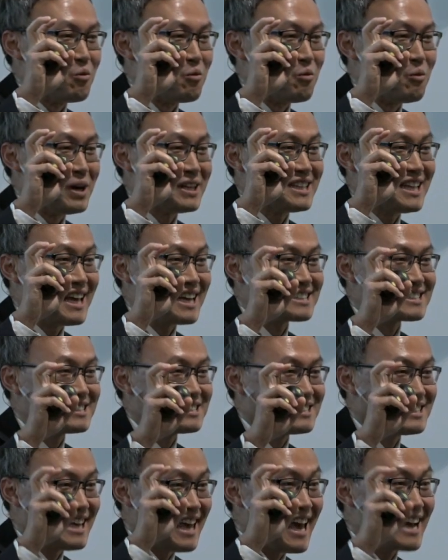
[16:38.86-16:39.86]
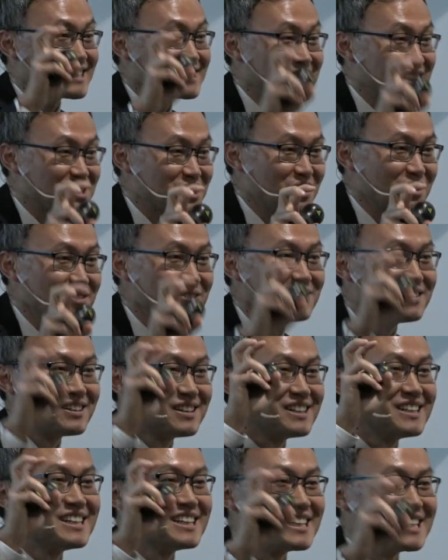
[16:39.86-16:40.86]
what ex axis of
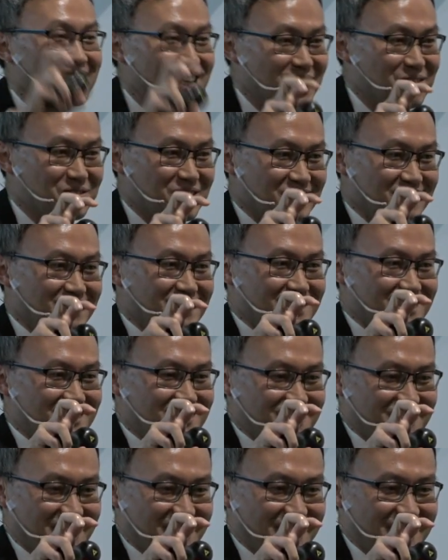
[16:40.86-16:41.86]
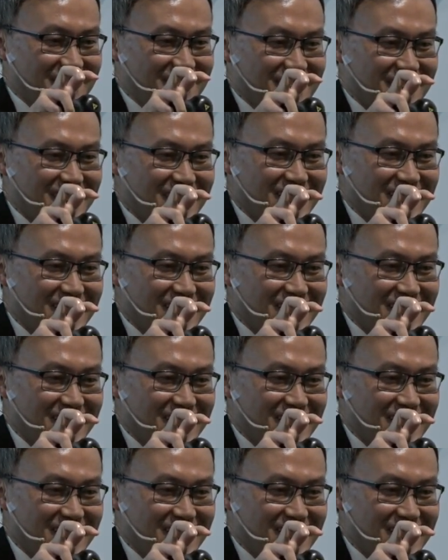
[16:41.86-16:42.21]
evil, right?